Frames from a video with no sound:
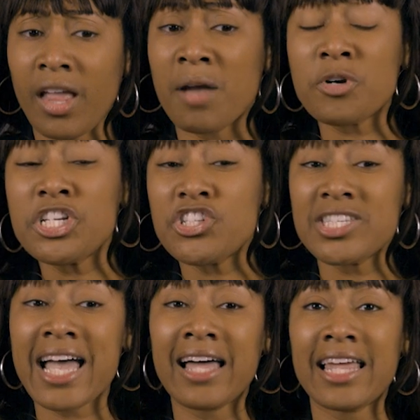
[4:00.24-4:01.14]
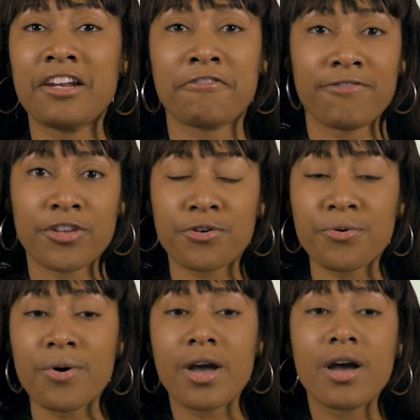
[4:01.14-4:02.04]
I'm going to just highlight a
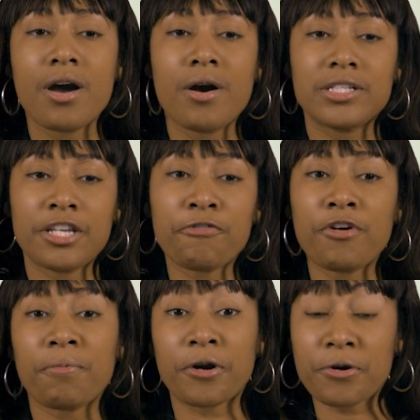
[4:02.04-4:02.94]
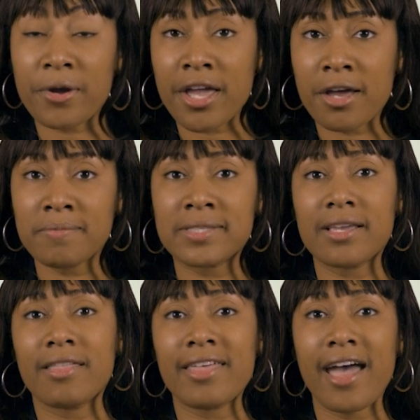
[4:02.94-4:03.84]
few different programs
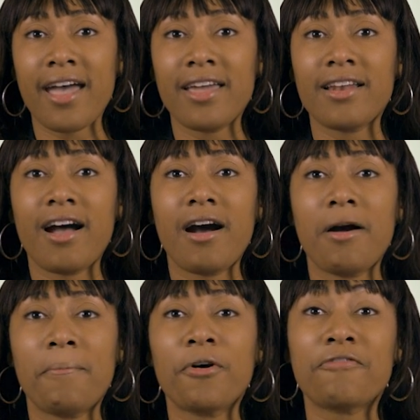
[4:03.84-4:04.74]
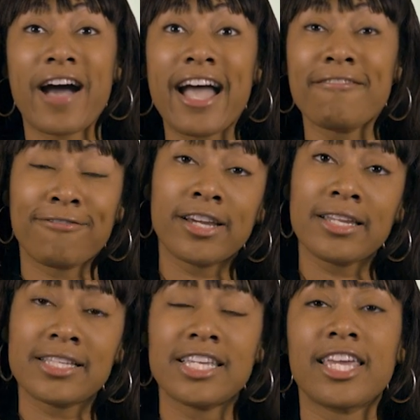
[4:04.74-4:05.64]
that provide
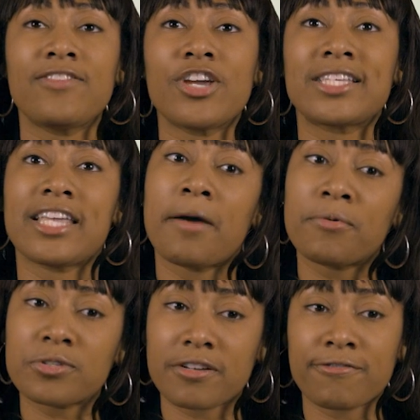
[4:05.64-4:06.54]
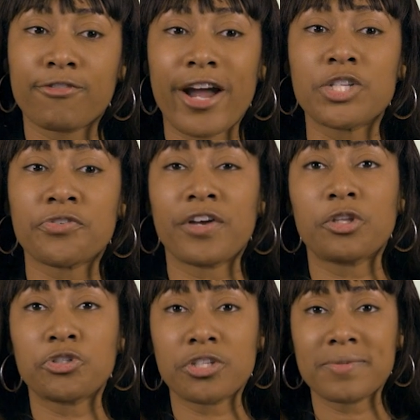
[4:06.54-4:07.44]
funding to give you examples of graduate
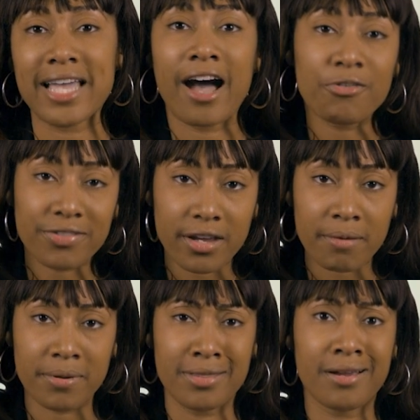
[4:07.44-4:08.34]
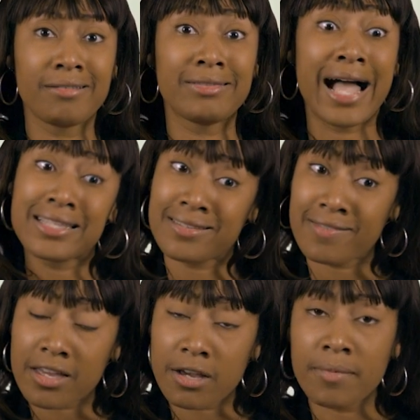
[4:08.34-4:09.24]
fellowships out there, but there are lots of
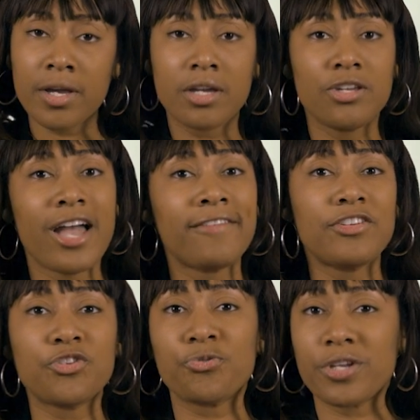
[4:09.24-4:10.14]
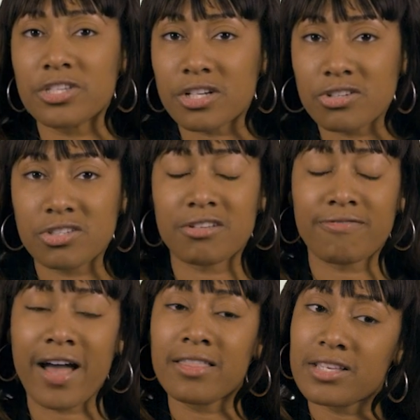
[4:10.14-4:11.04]
them. You have to do research to
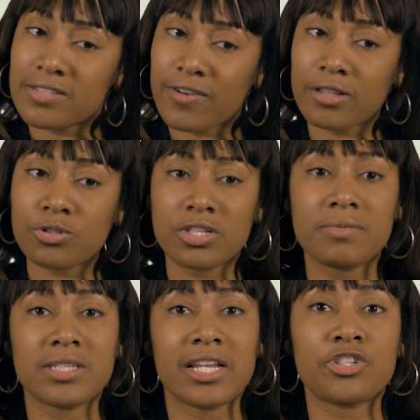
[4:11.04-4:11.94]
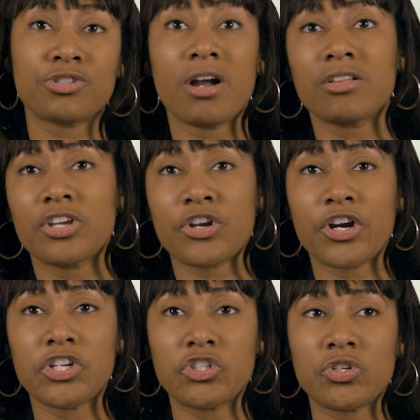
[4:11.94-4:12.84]
find these fellowships, and I strongly
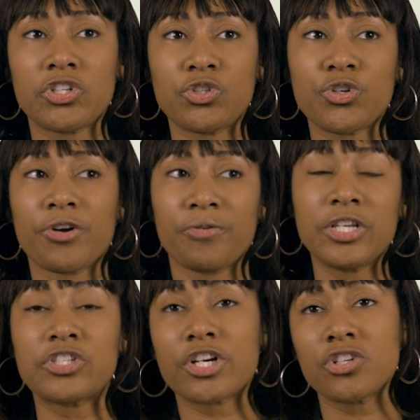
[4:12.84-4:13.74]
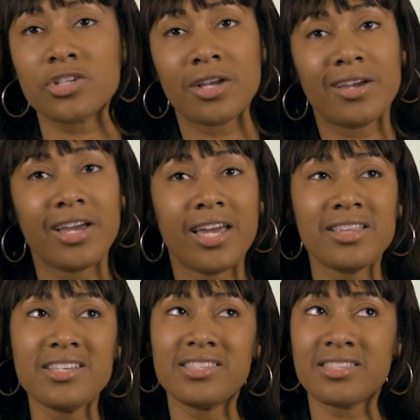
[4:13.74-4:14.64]
encourage you to do your research at
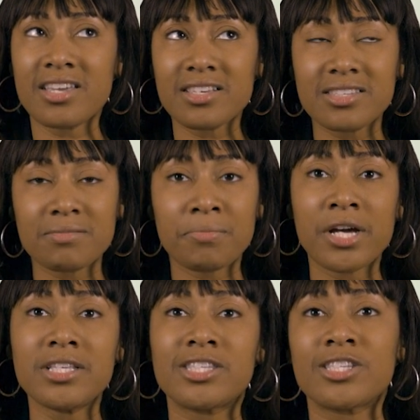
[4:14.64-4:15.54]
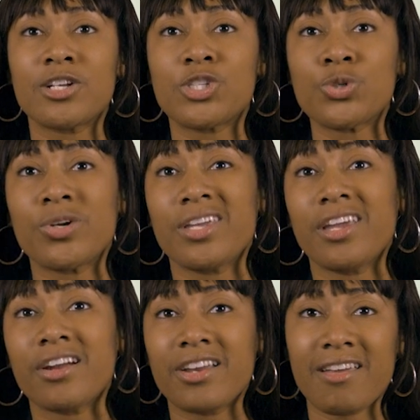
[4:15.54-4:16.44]
least 6 months to a
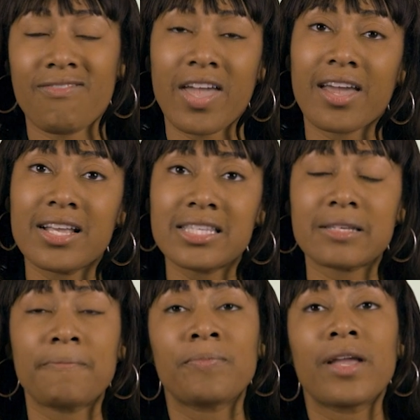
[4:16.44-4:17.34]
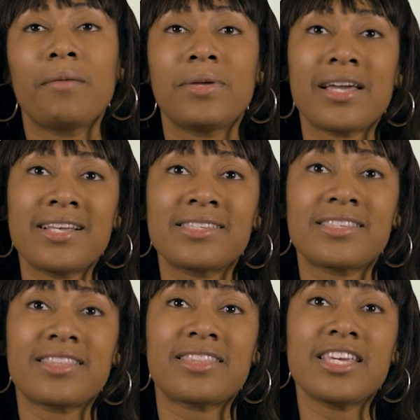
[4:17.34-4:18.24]
year in advance, because
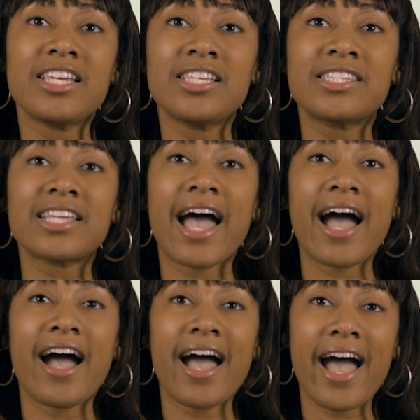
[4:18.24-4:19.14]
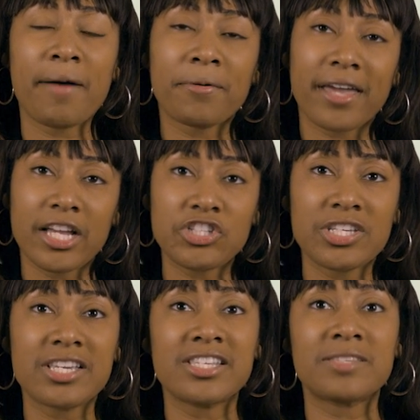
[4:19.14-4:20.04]
these
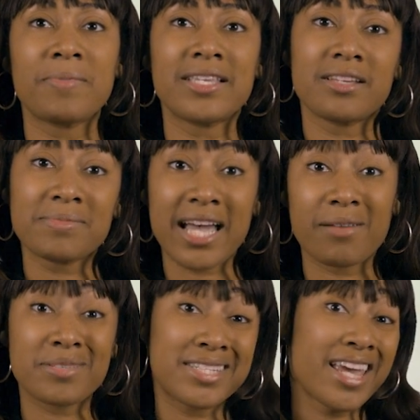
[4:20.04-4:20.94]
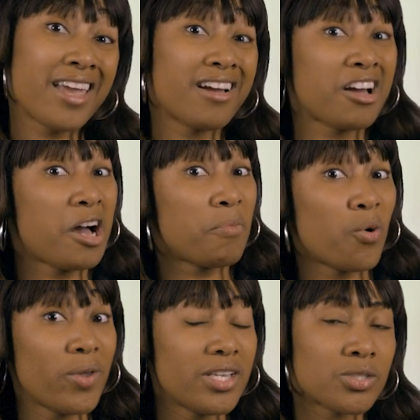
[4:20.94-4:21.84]
applications may sometimes take a couple
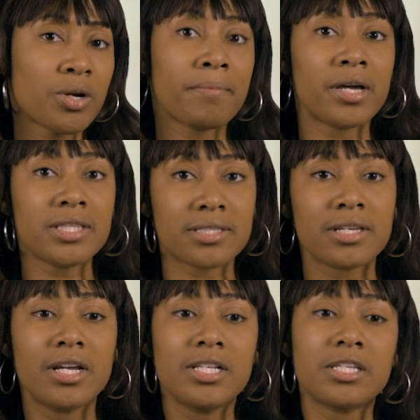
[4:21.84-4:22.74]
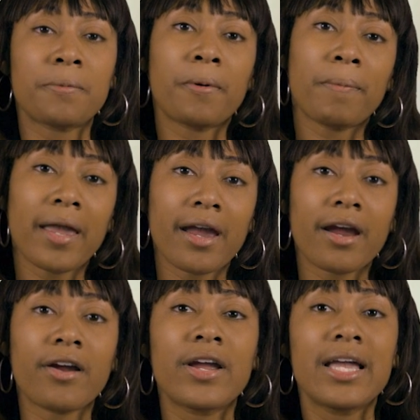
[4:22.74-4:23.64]
weeks or months to
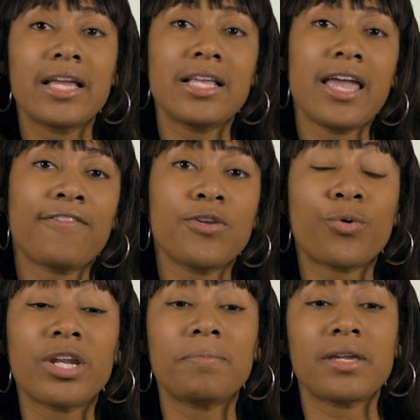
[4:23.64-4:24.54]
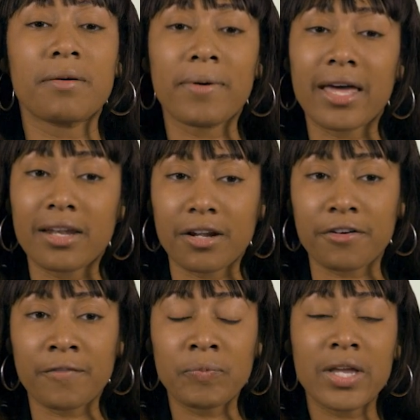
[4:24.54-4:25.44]
prepare if you want to be
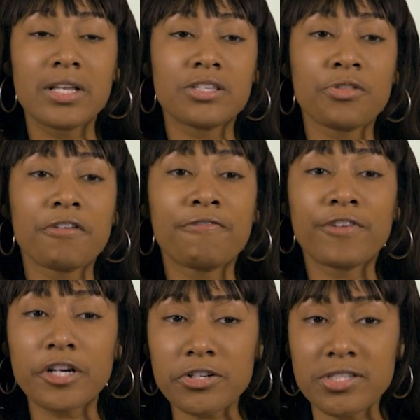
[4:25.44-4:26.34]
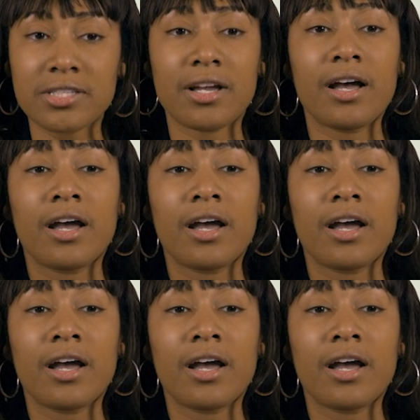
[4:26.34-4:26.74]
competitive. So the first